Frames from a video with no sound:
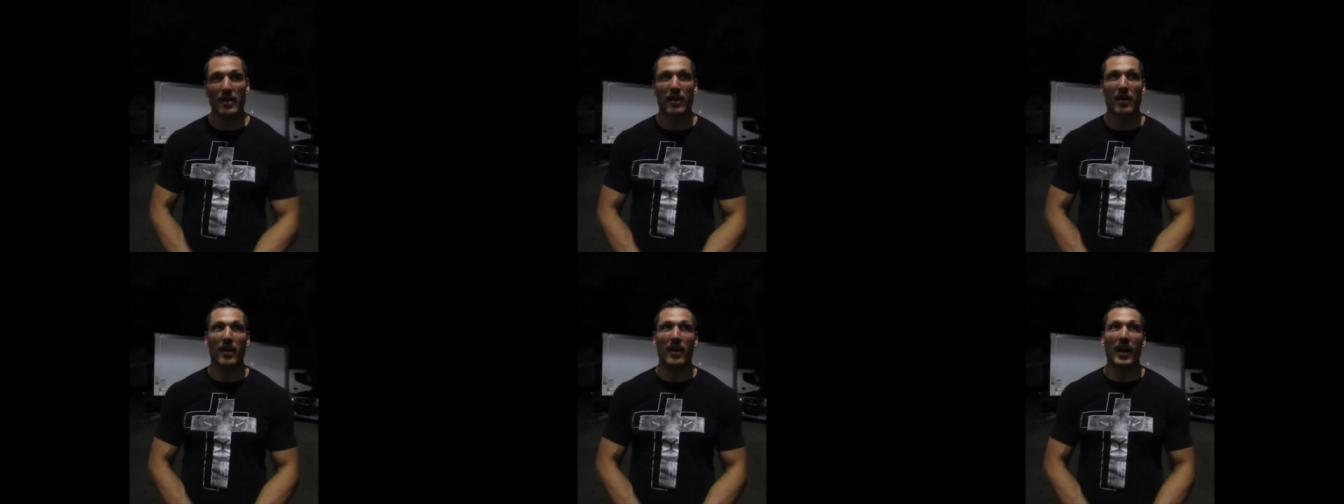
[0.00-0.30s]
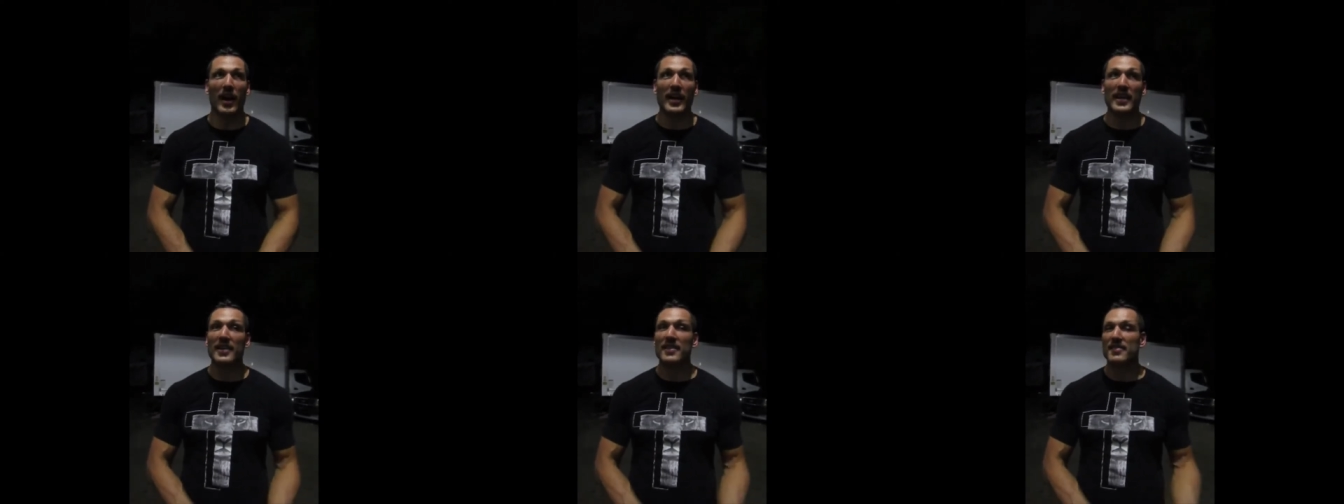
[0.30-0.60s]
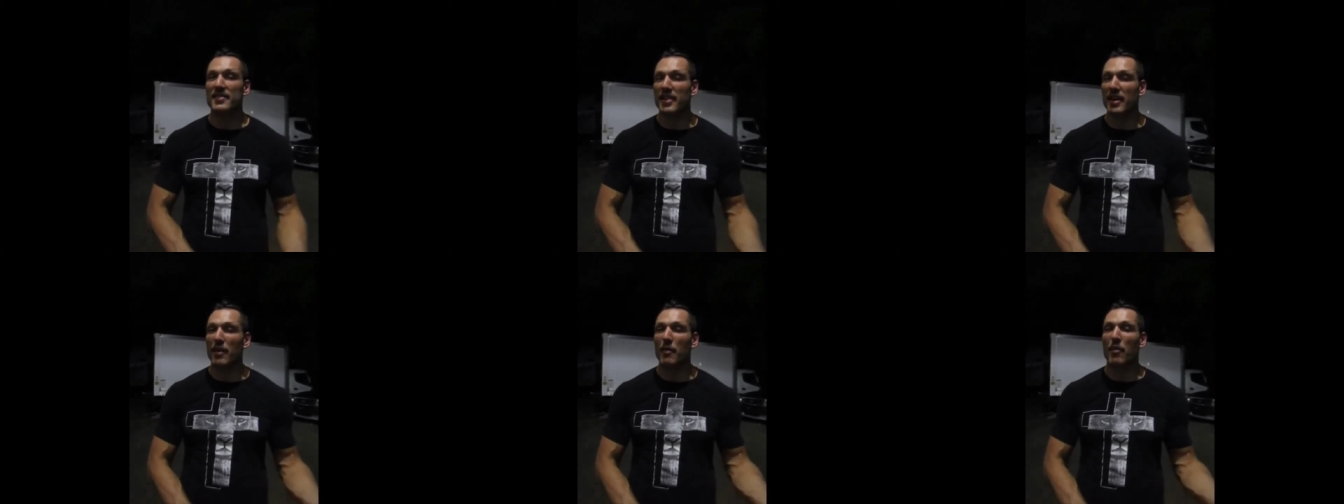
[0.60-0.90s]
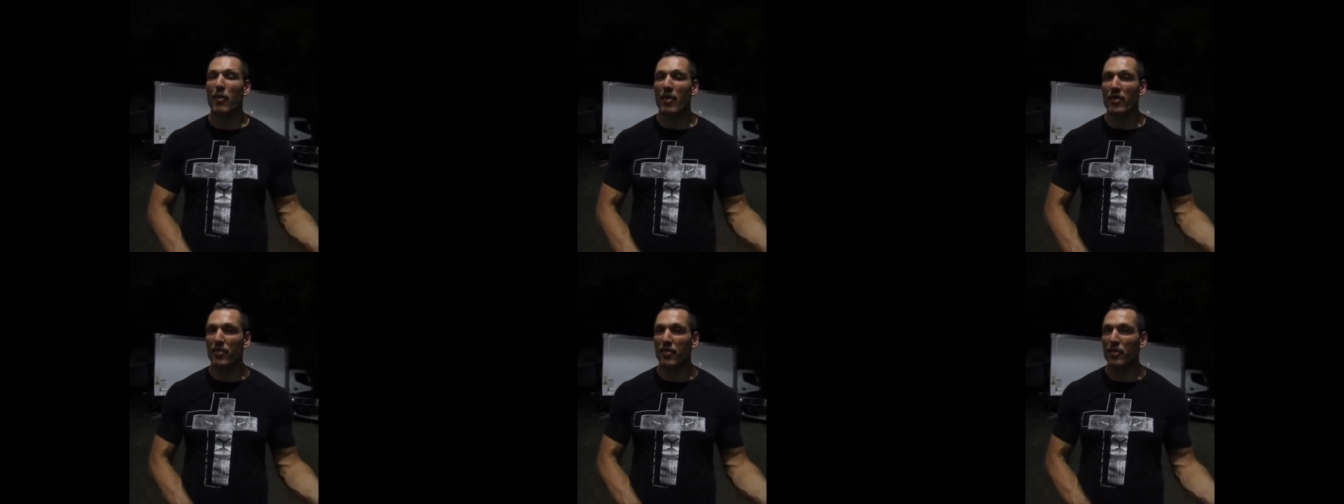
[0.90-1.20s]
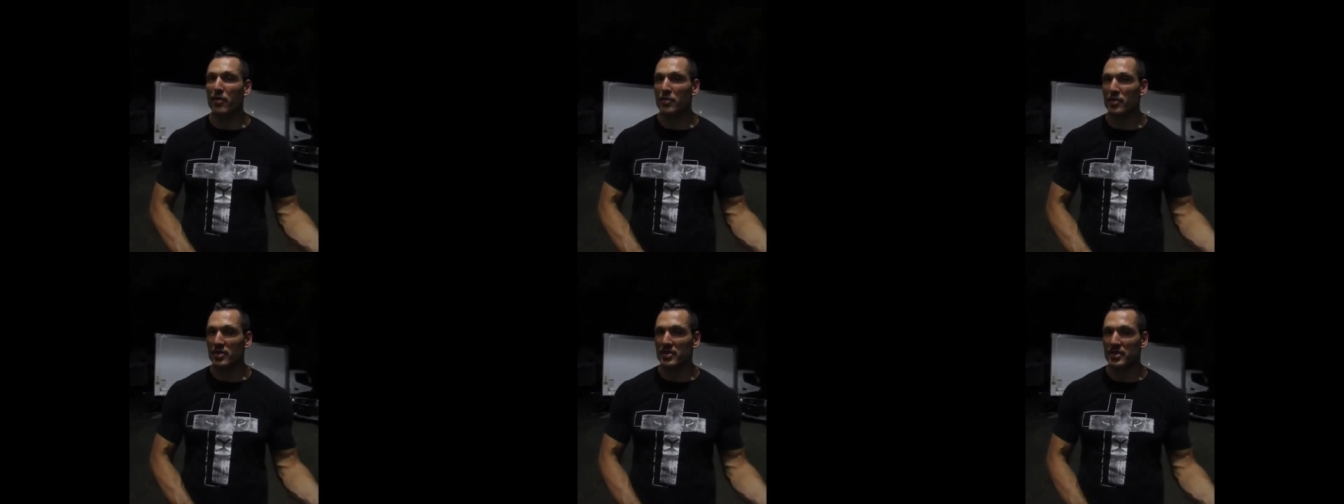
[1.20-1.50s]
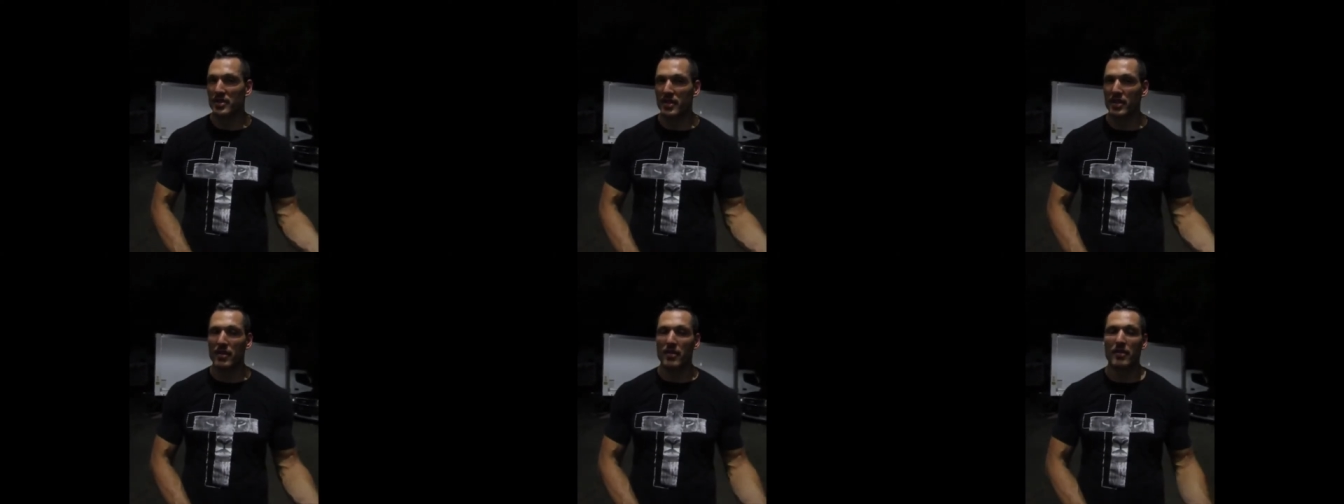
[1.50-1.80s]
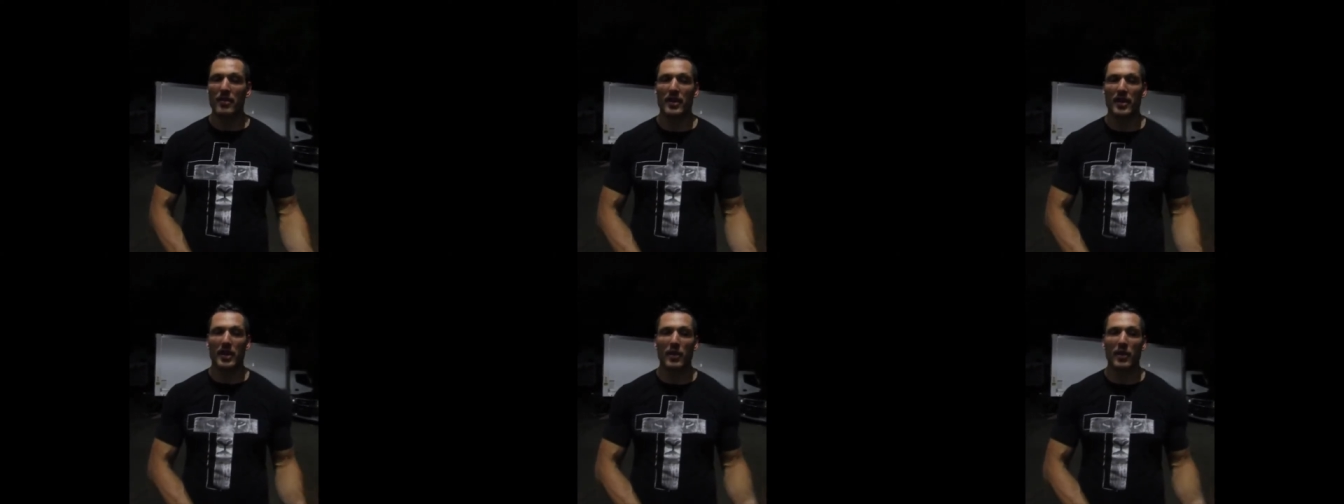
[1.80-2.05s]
Uh, I can tell more for Brazil.